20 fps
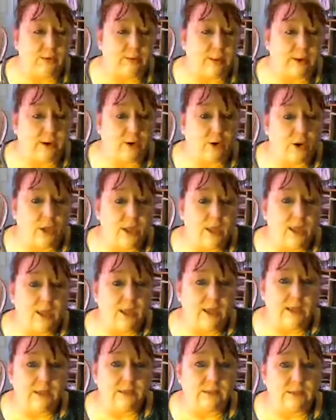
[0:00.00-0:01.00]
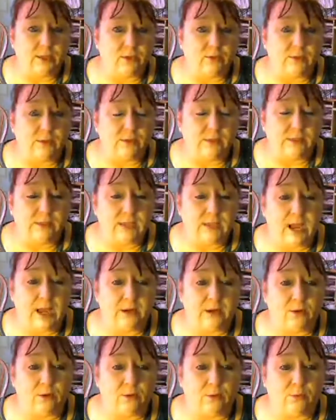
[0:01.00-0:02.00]
better, is so that the
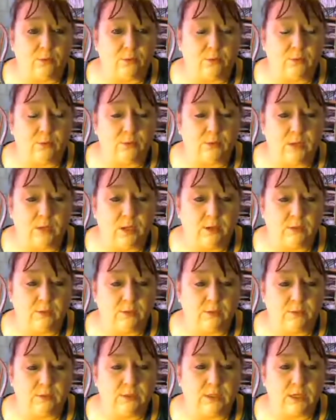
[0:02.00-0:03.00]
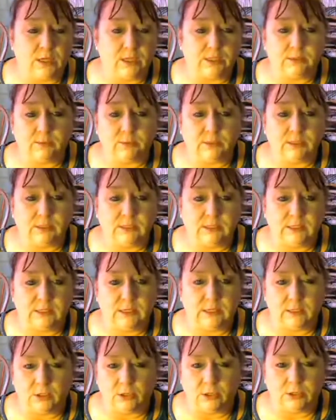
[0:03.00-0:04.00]
title, you know, when a customer sees it,
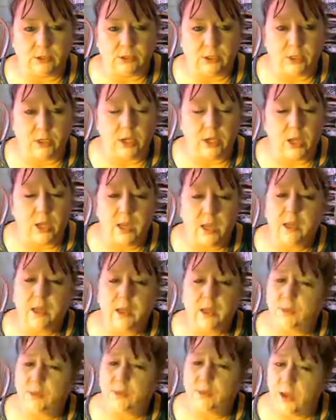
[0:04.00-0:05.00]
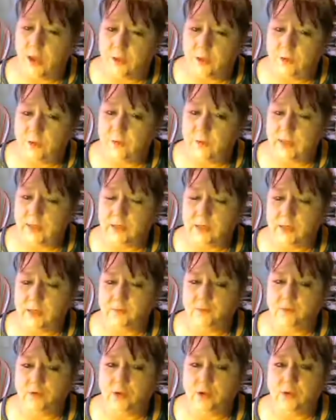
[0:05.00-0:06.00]
it looks good. The other thing it does
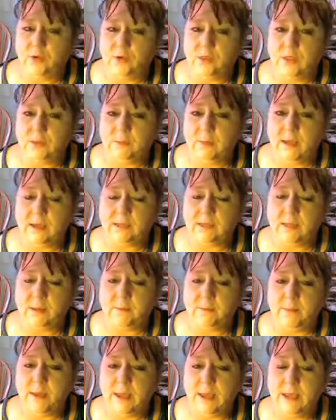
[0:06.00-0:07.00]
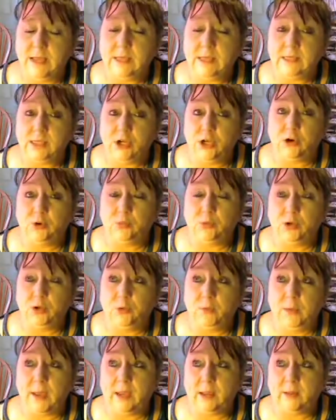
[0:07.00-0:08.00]
for you is it makes it easier when you
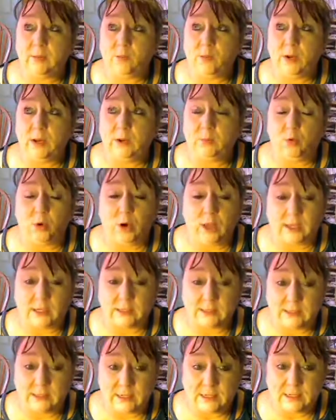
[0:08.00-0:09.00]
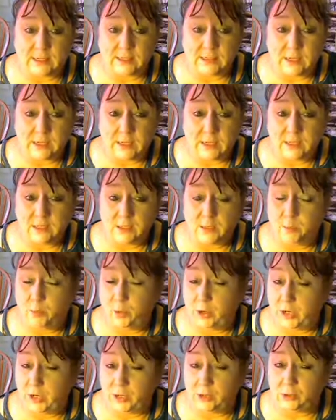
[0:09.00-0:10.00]
make it read more like a sentence to put
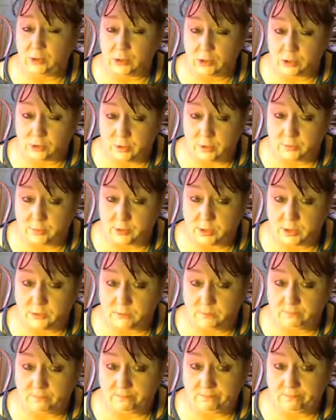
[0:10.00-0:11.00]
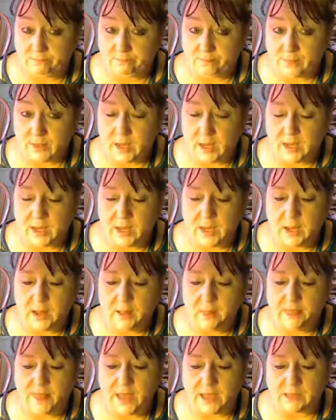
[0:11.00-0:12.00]
it in your description.
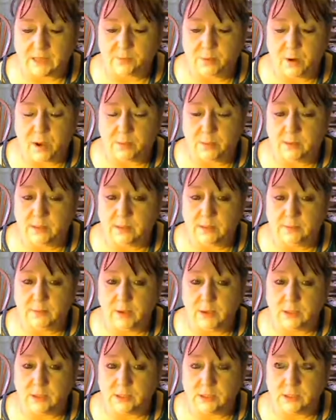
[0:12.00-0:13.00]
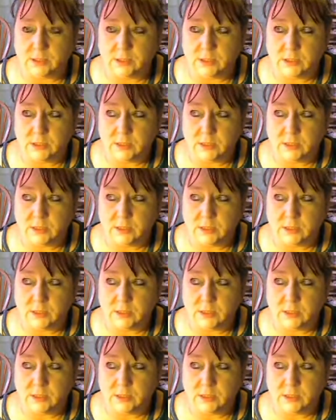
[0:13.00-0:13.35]
That's probably the most